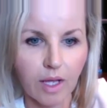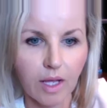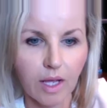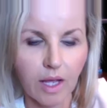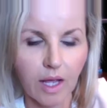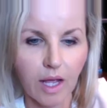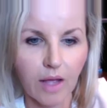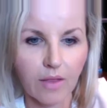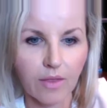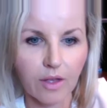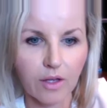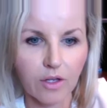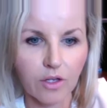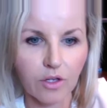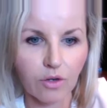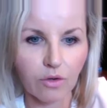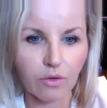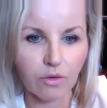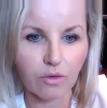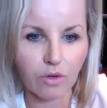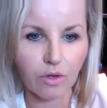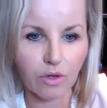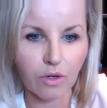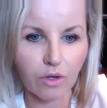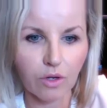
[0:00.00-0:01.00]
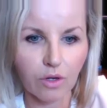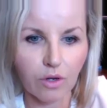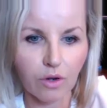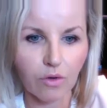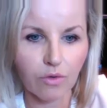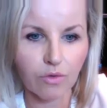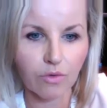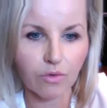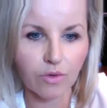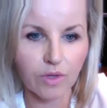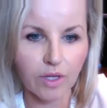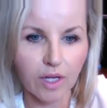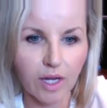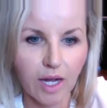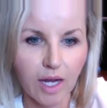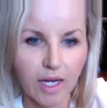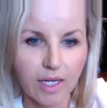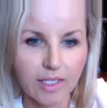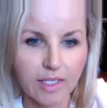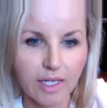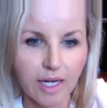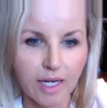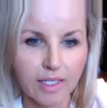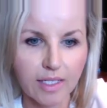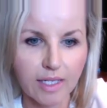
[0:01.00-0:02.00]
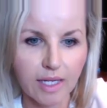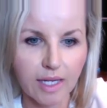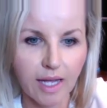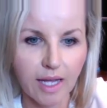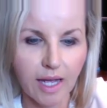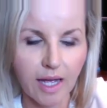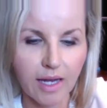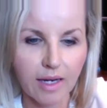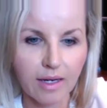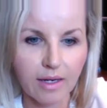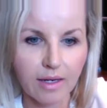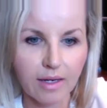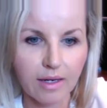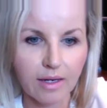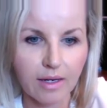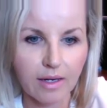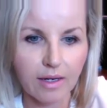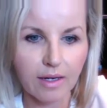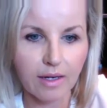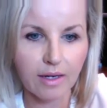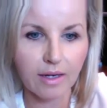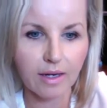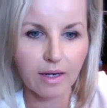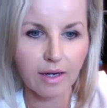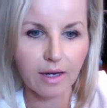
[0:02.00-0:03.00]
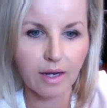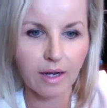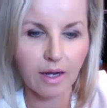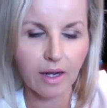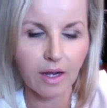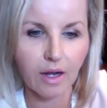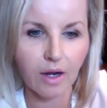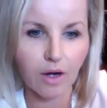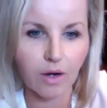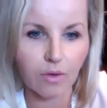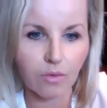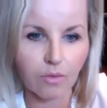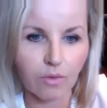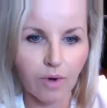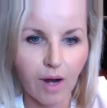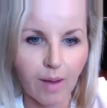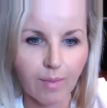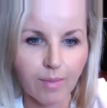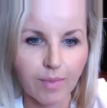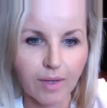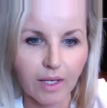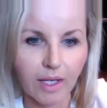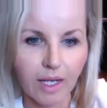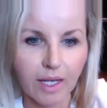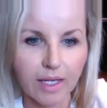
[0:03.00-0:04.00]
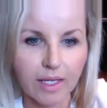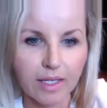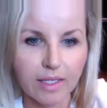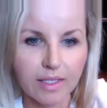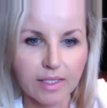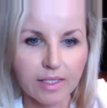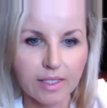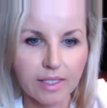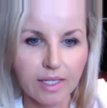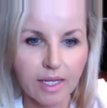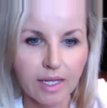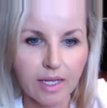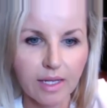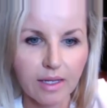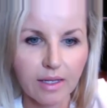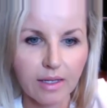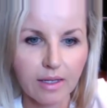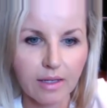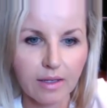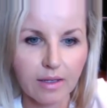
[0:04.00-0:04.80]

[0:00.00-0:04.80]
And then you'll go through the contact again, wrap it like a C,